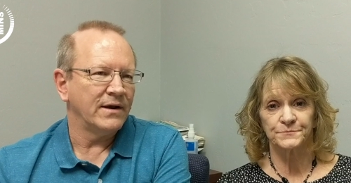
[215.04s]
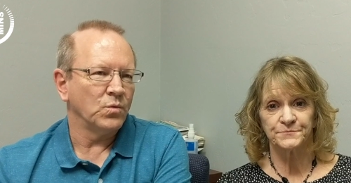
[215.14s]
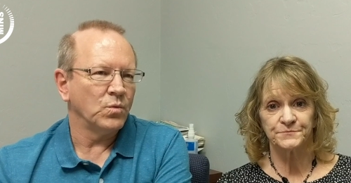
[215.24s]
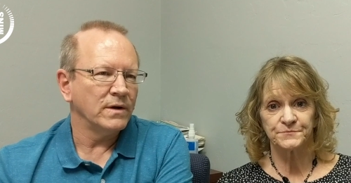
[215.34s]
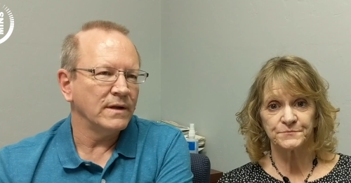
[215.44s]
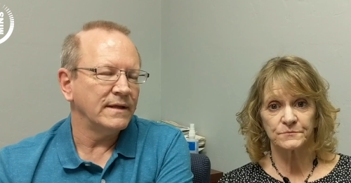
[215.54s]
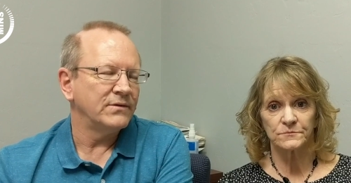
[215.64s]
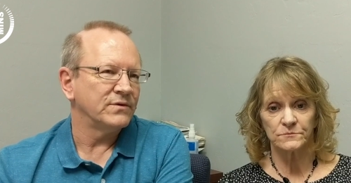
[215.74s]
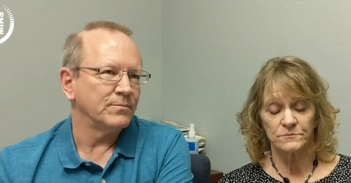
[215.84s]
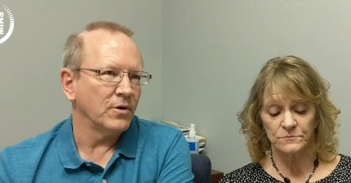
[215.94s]
Speaker 1: a really
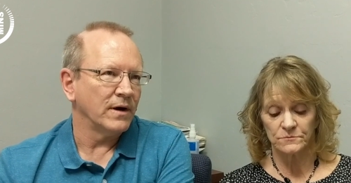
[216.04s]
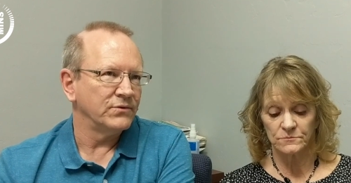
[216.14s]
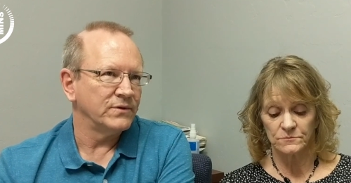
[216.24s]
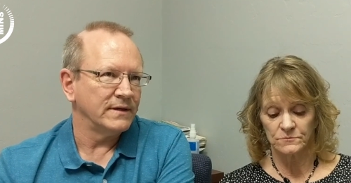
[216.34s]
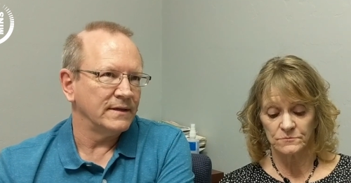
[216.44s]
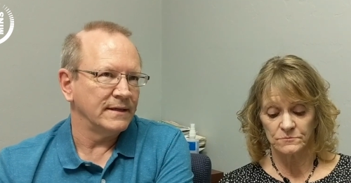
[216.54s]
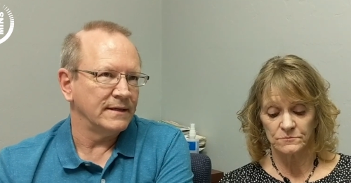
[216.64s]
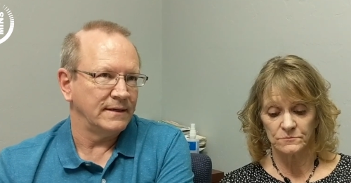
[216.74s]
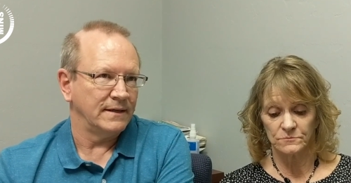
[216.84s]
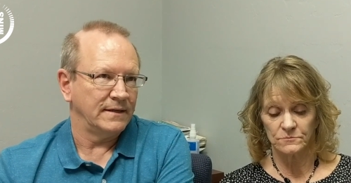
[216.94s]
surprisingly
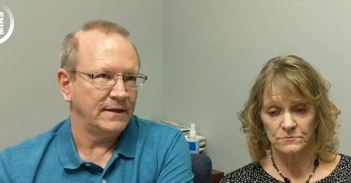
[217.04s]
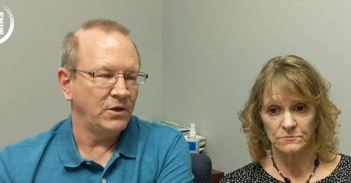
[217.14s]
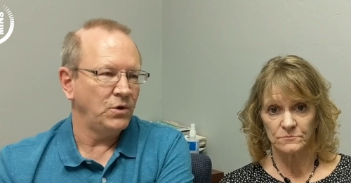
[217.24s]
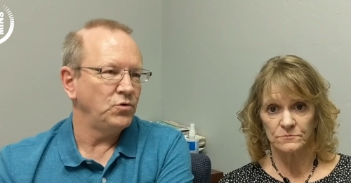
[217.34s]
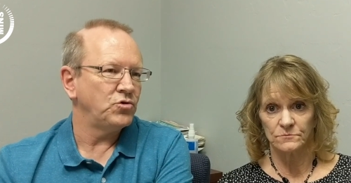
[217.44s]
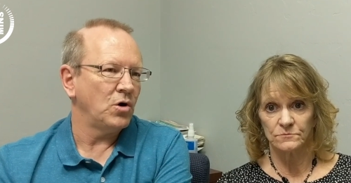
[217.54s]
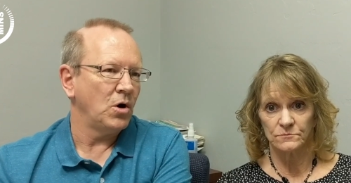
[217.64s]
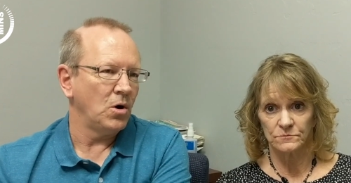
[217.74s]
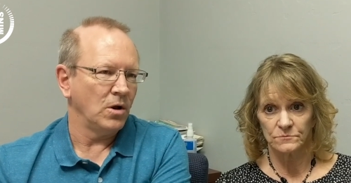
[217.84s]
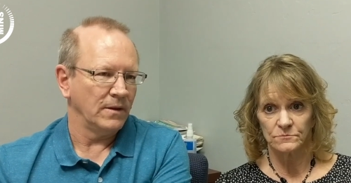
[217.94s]
uh, huge
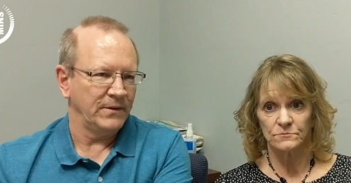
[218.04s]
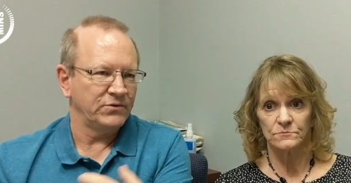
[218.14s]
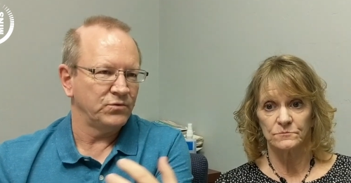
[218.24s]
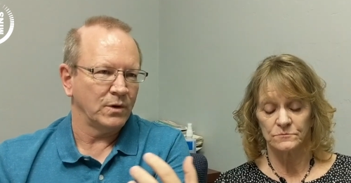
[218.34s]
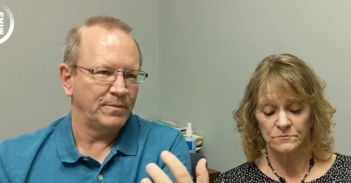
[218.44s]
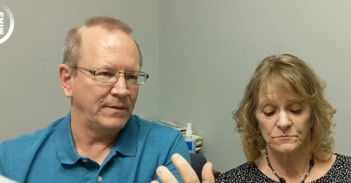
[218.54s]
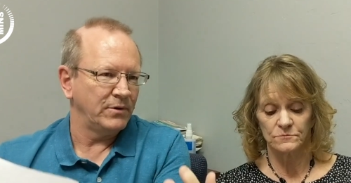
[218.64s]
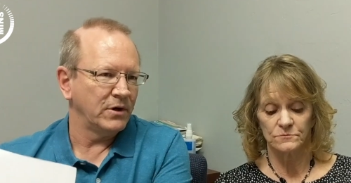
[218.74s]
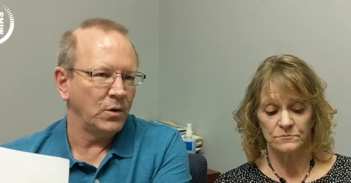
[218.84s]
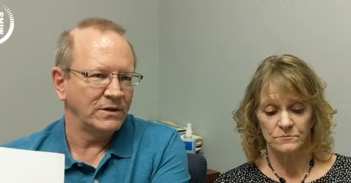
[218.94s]
haul, and this is where people
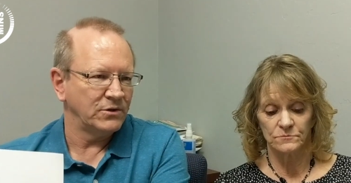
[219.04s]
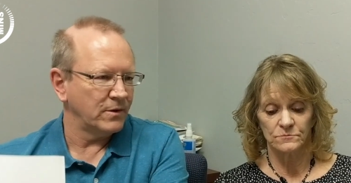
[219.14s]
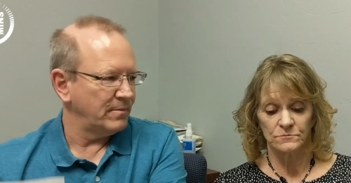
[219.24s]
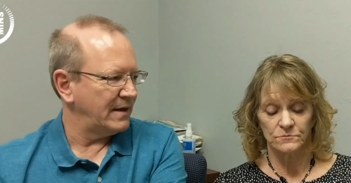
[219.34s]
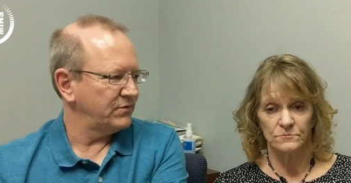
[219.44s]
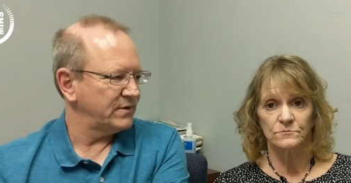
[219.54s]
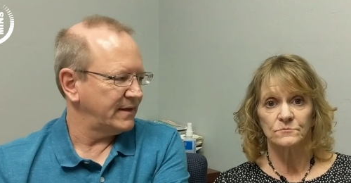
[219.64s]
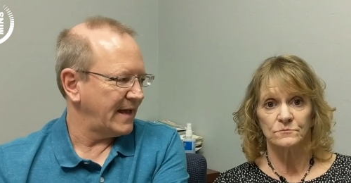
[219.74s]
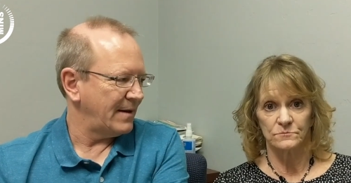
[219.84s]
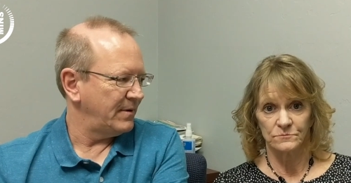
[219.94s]
go into their medicine
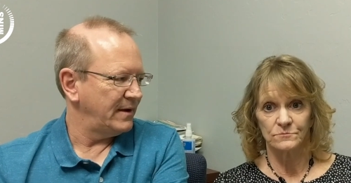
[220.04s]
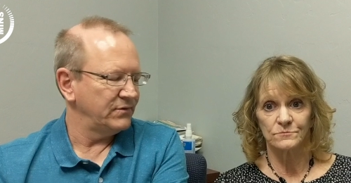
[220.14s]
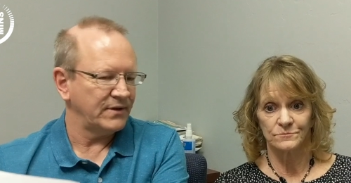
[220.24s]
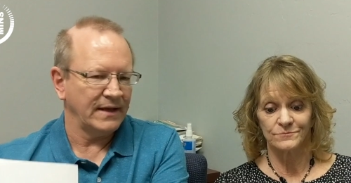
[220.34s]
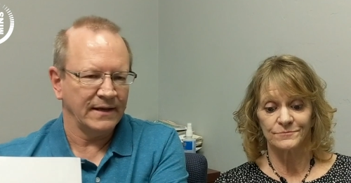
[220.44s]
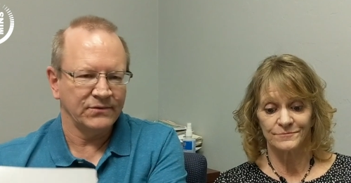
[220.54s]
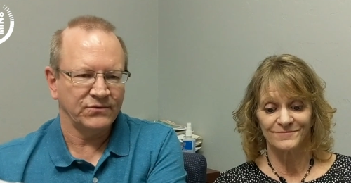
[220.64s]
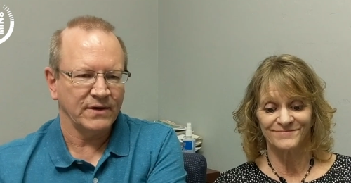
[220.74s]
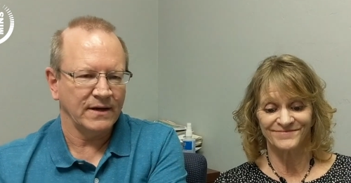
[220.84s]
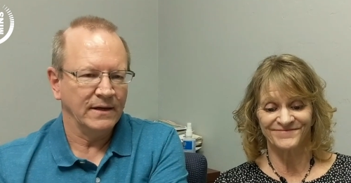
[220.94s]
cabinets, and it's
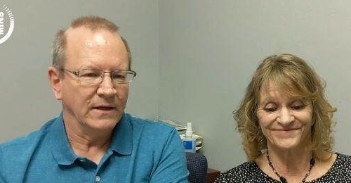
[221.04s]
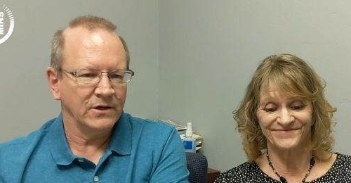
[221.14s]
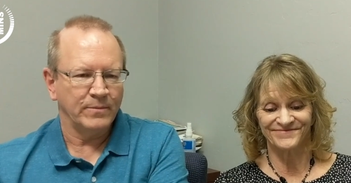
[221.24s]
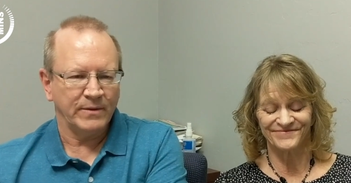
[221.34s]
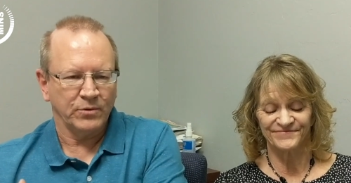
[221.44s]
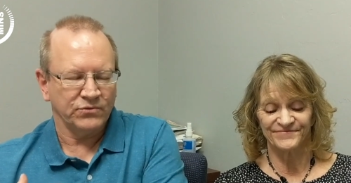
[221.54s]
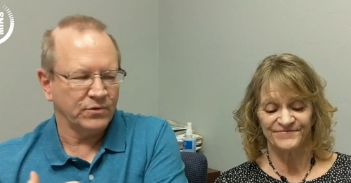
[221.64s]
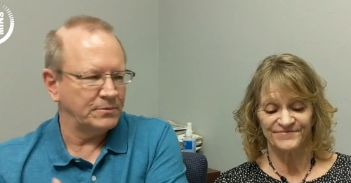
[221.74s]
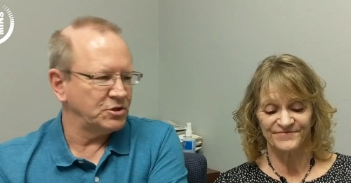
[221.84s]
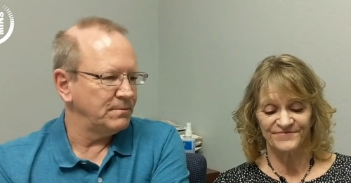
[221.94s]
uh, could be
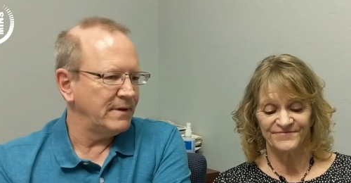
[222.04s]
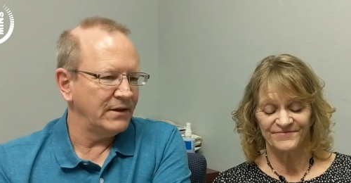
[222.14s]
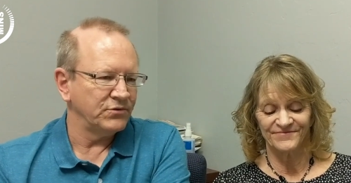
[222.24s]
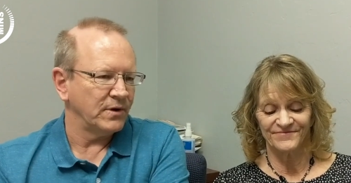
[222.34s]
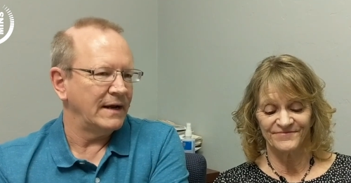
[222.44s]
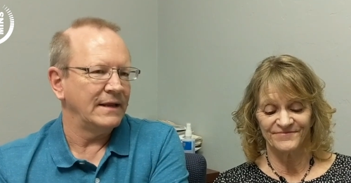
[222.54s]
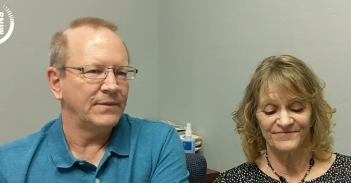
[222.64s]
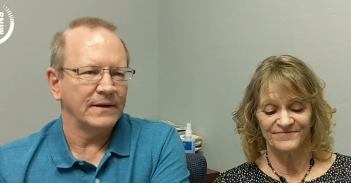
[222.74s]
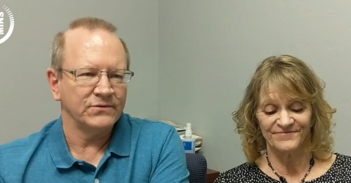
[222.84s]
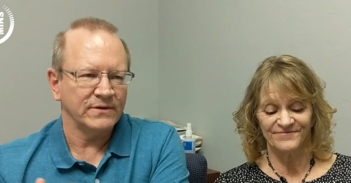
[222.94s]
prescription meds or
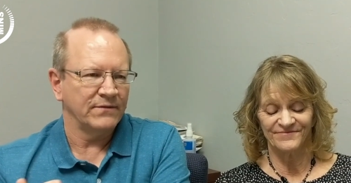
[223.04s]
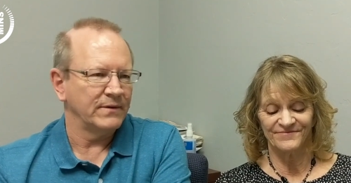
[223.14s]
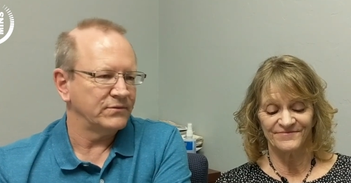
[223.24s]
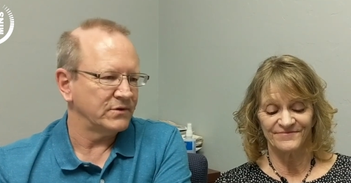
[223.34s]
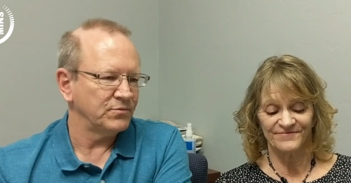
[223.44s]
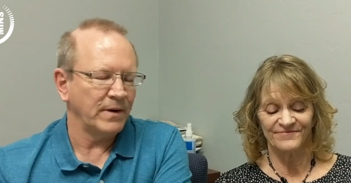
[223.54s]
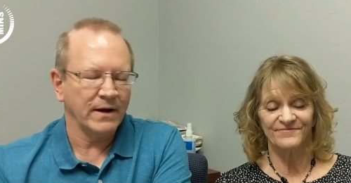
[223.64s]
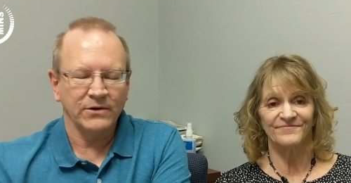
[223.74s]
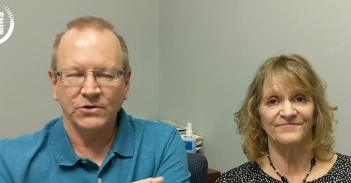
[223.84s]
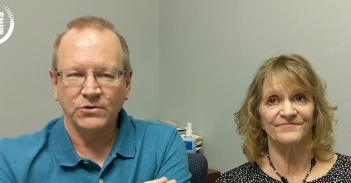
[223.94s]
anything stuff that's expired.
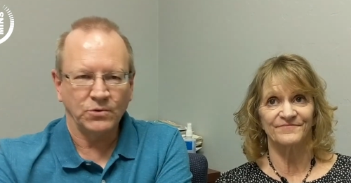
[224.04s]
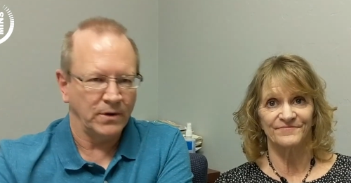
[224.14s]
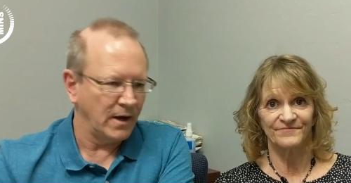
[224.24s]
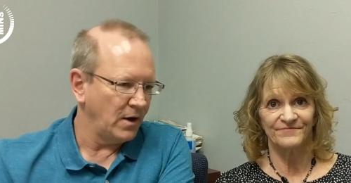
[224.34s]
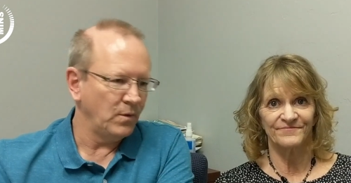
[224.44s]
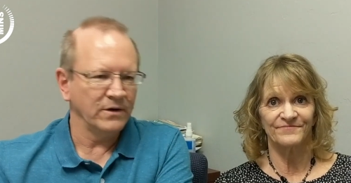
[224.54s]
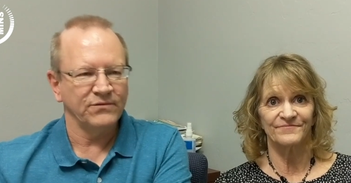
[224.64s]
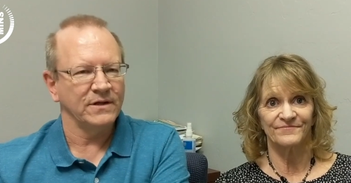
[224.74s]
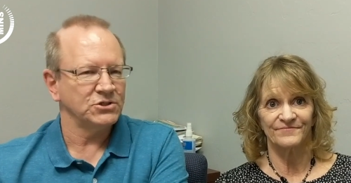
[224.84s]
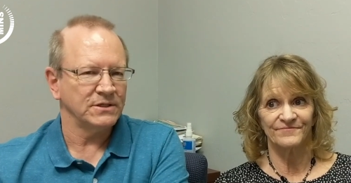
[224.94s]
You do not want to
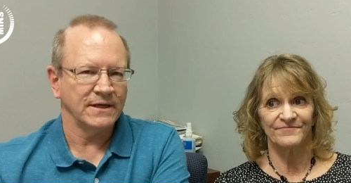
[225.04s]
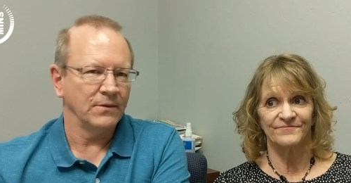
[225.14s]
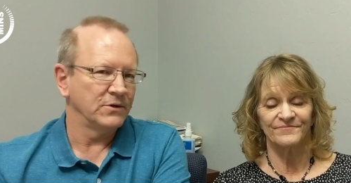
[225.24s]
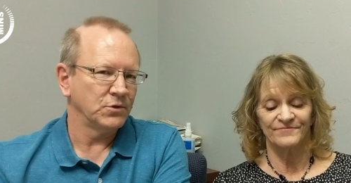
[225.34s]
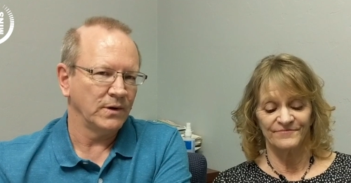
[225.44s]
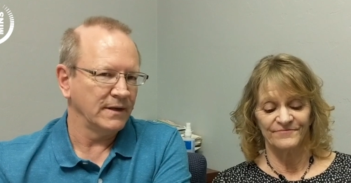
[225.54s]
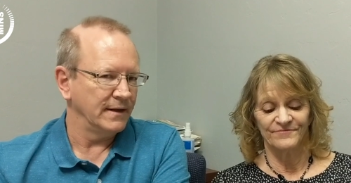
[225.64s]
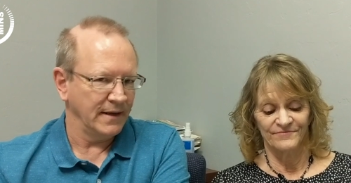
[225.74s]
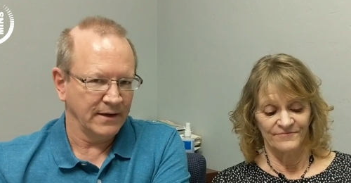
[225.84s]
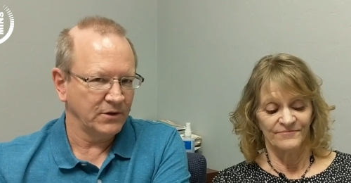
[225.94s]
flush it down the toilet.
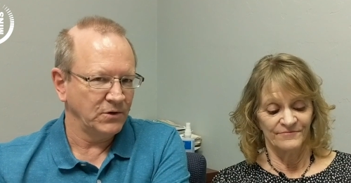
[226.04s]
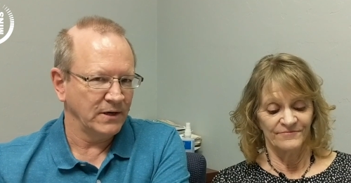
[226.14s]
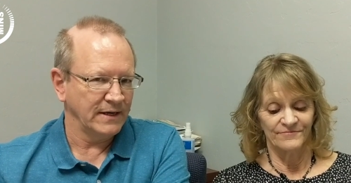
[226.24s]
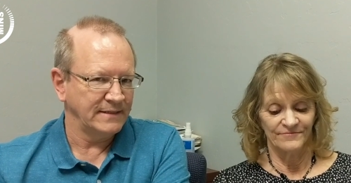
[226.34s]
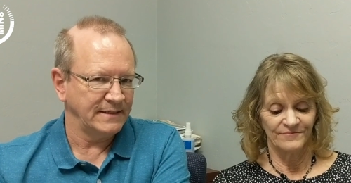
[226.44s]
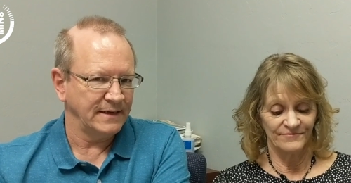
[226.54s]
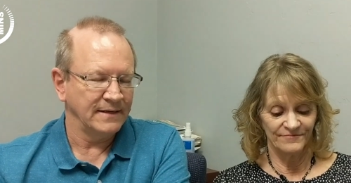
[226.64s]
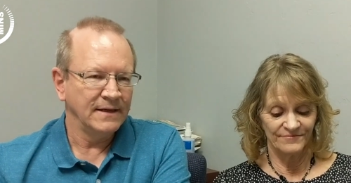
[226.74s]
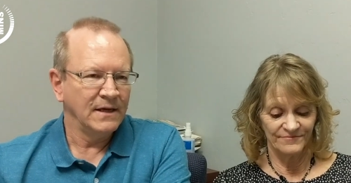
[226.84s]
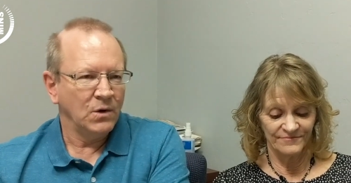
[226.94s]
Not a good idea.
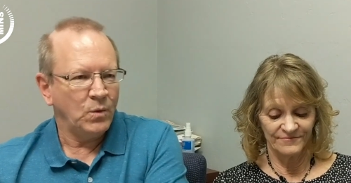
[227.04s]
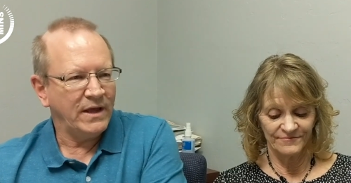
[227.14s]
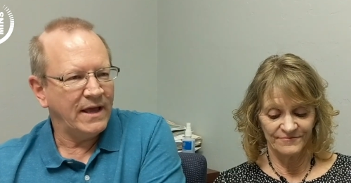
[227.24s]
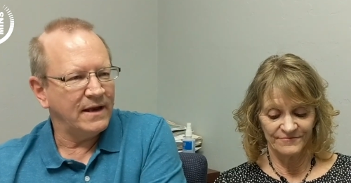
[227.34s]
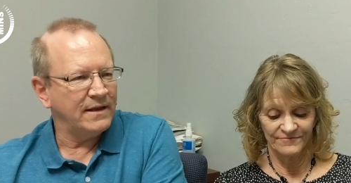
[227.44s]
We had